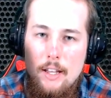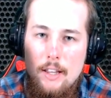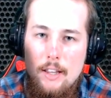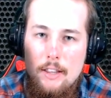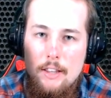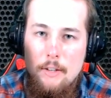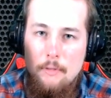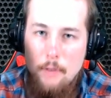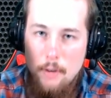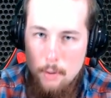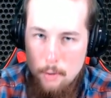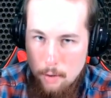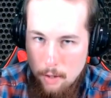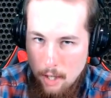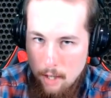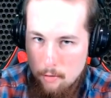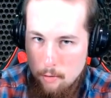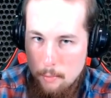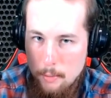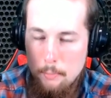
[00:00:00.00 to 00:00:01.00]
the federal
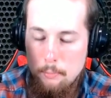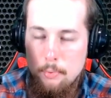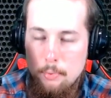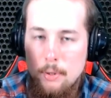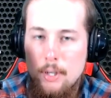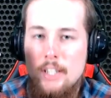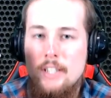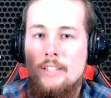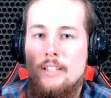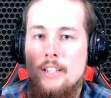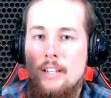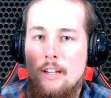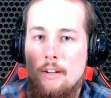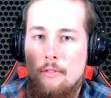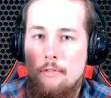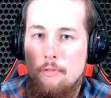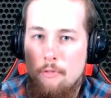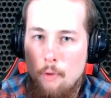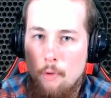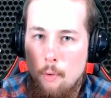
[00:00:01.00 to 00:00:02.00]
government brings in
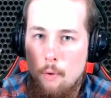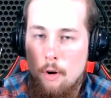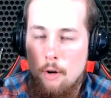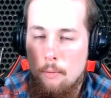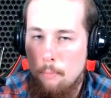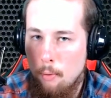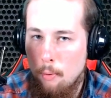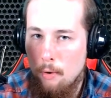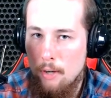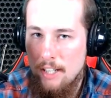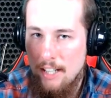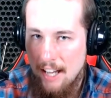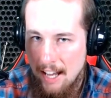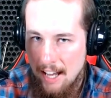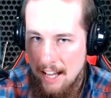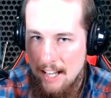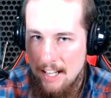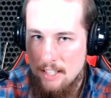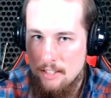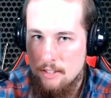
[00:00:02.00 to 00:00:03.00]

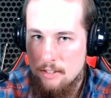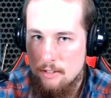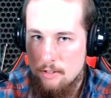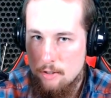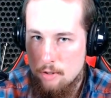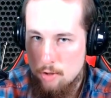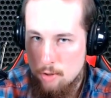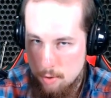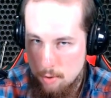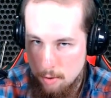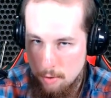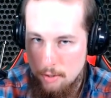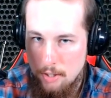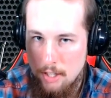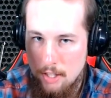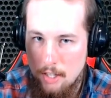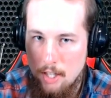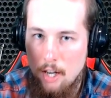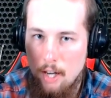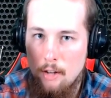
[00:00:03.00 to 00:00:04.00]
$4.8
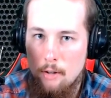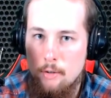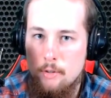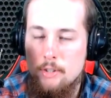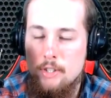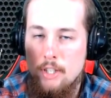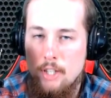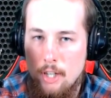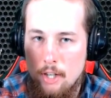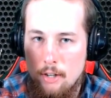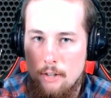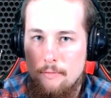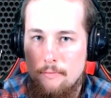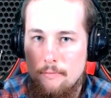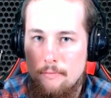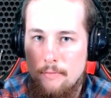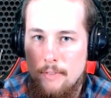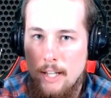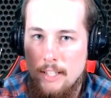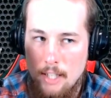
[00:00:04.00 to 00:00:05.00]
trillion a year.
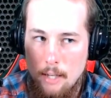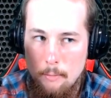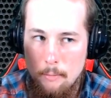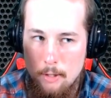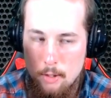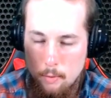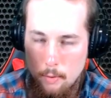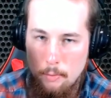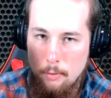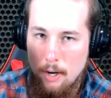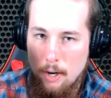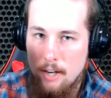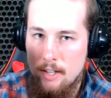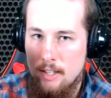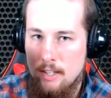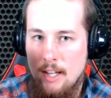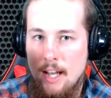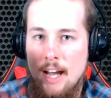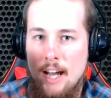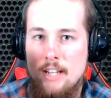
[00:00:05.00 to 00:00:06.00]
That's how much we brought
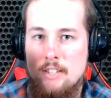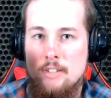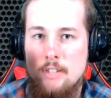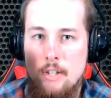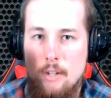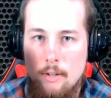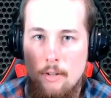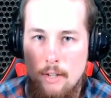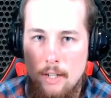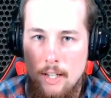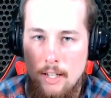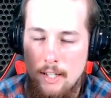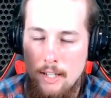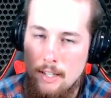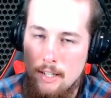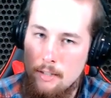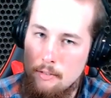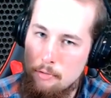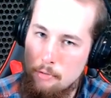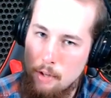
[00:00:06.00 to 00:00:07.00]
in last year, and
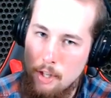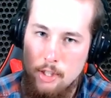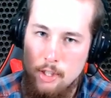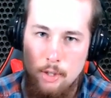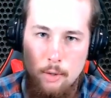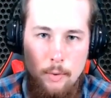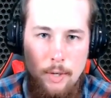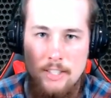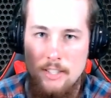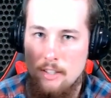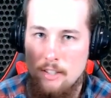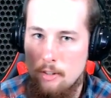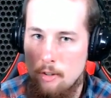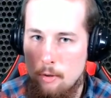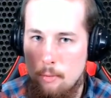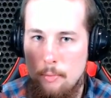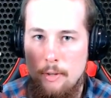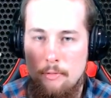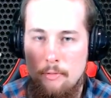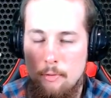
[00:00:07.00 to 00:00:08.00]
it fluctuates a little
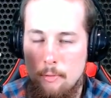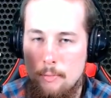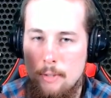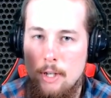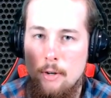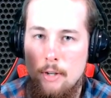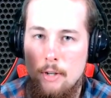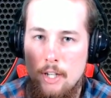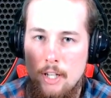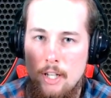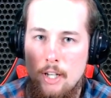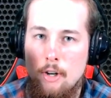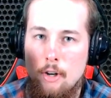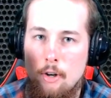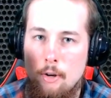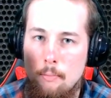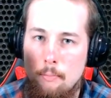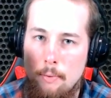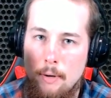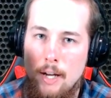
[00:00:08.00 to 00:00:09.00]
bit from year to
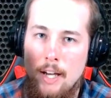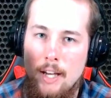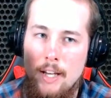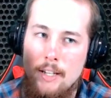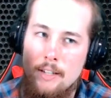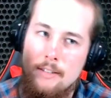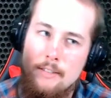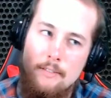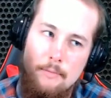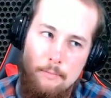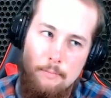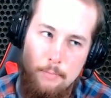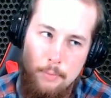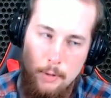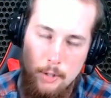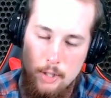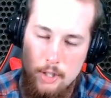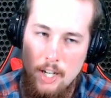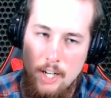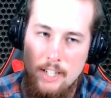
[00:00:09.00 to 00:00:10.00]
year, but
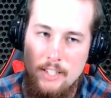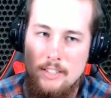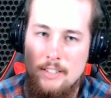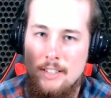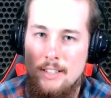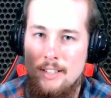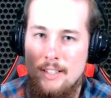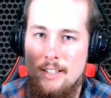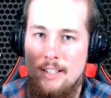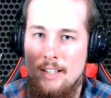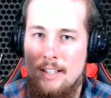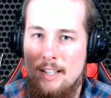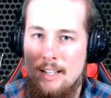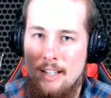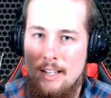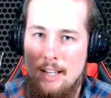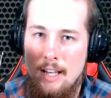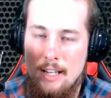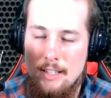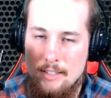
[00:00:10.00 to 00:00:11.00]
projected
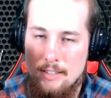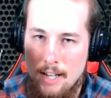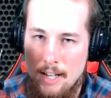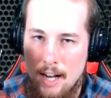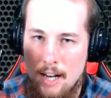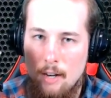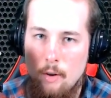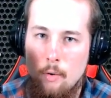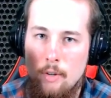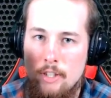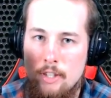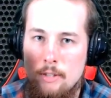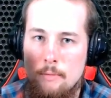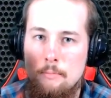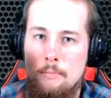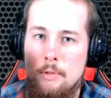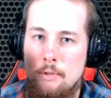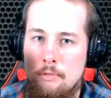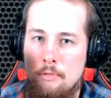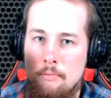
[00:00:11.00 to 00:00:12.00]
it's not going to
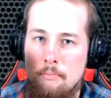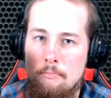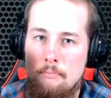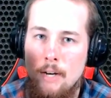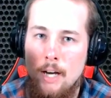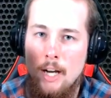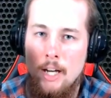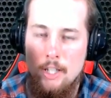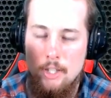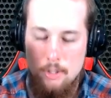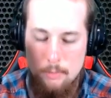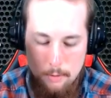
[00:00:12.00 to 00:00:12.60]
move much